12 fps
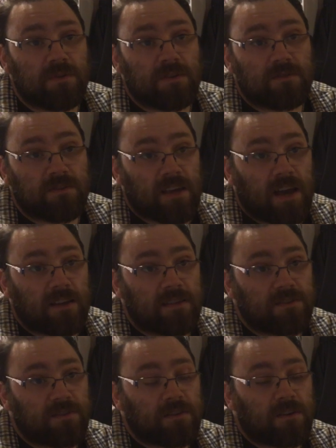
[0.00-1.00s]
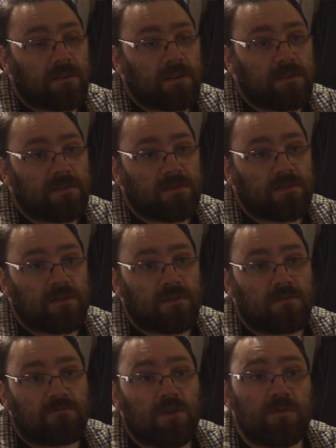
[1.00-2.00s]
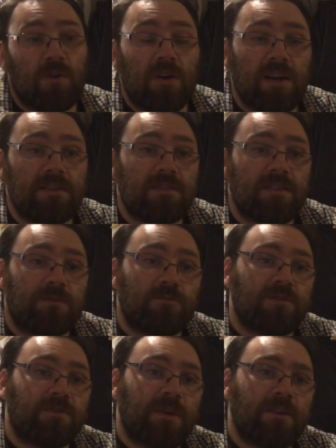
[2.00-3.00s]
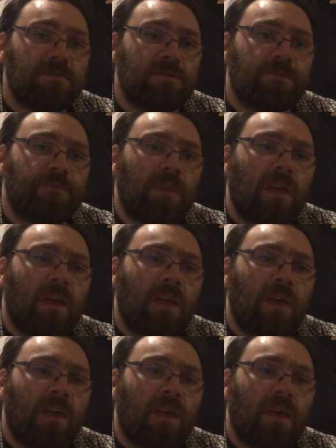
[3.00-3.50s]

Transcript: because Cal is the is the robot and Sigma is the mouse,